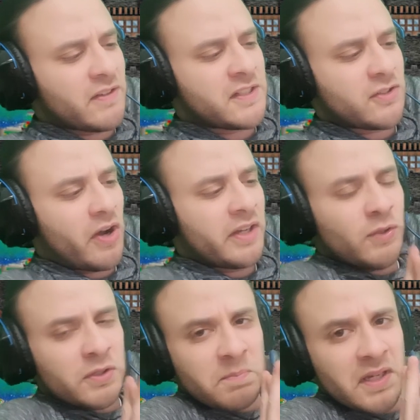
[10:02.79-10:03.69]
a score, it
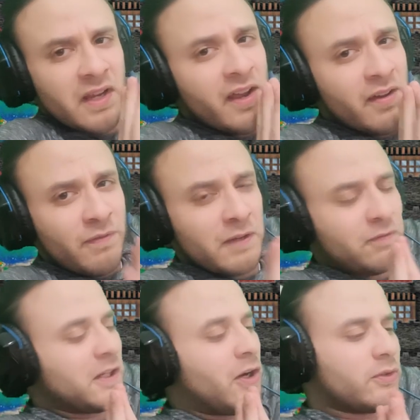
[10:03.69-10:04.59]
would be
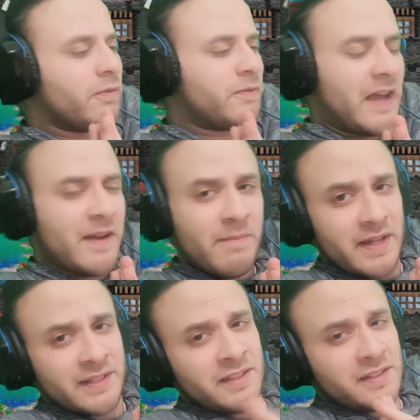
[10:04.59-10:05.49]
50 out of 10,
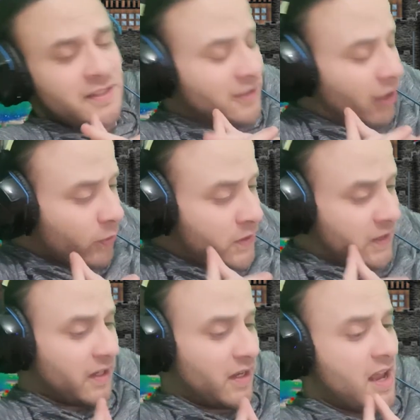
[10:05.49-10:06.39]
man. This is how
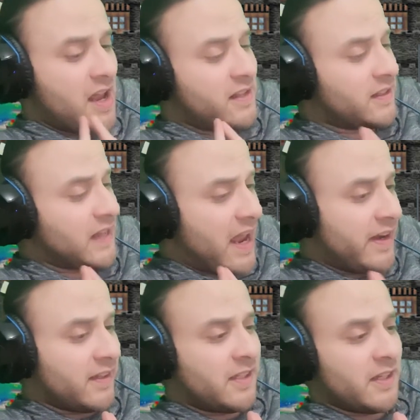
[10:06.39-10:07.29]
sick this
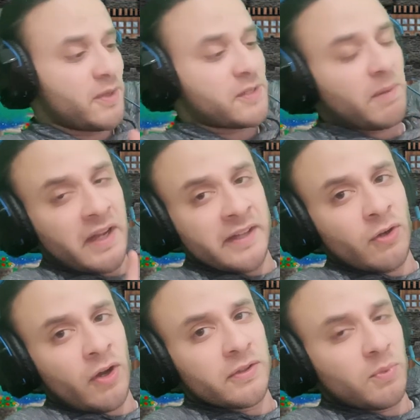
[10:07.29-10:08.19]
ending team is, but I
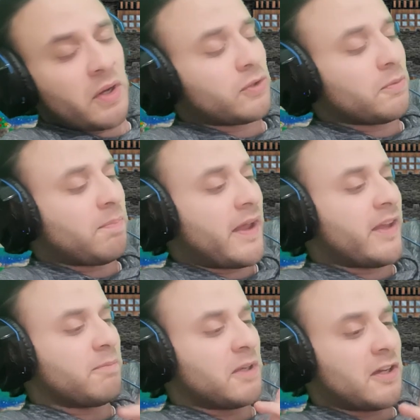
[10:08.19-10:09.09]
don't want to play
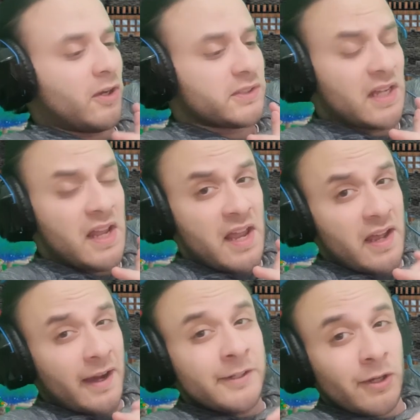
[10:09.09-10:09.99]
it because
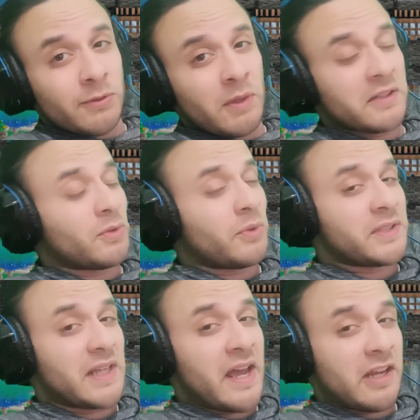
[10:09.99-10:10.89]
I don't want to
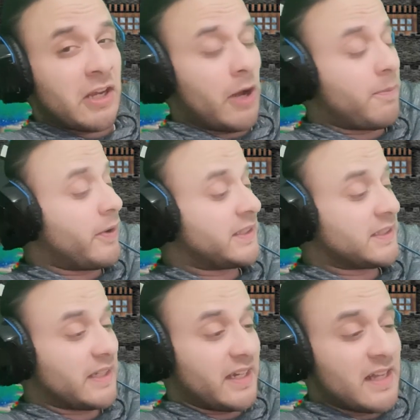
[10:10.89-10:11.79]
risk any cup break
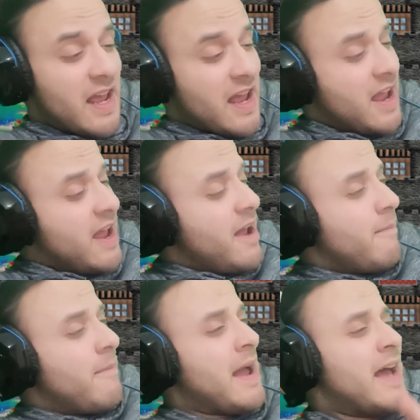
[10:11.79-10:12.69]
strike.
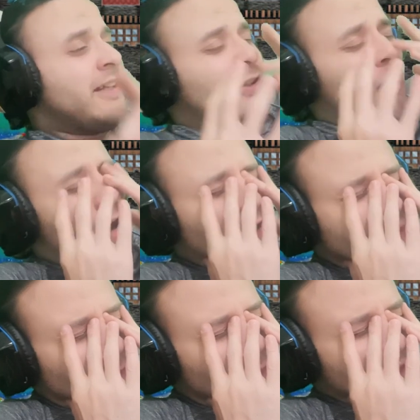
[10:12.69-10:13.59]
Man,
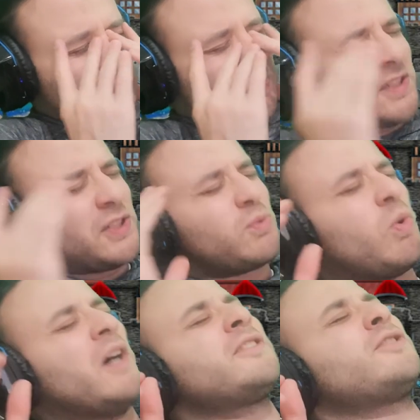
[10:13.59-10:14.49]
don't lose him. This
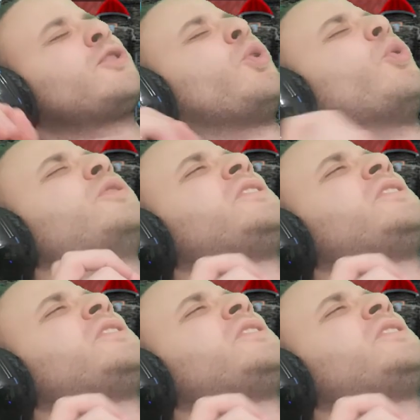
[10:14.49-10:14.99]
was too